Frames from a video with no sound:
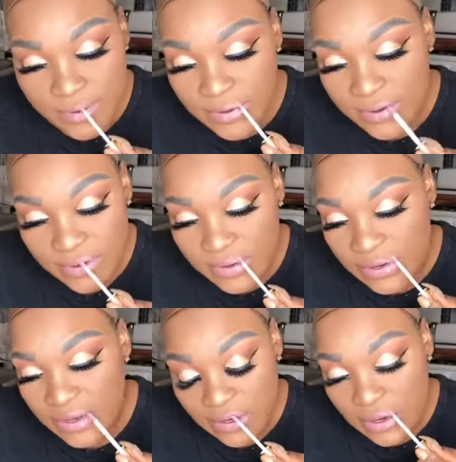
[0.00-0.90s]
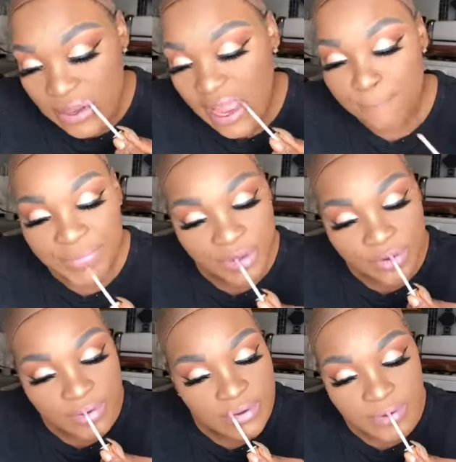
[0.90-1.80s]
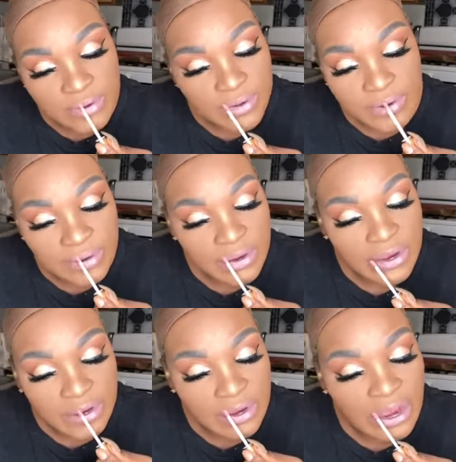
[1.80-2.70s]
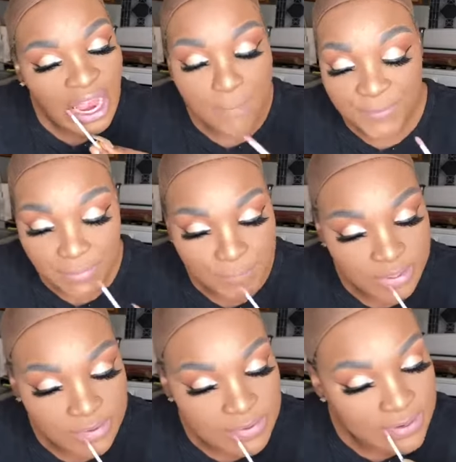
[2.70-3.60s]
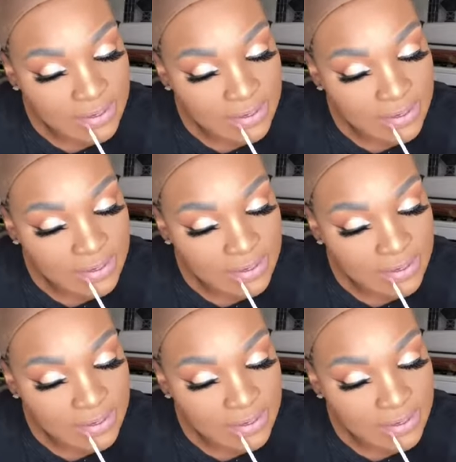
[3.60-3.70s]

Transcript: shade, but it turned out really cute with the lip liner.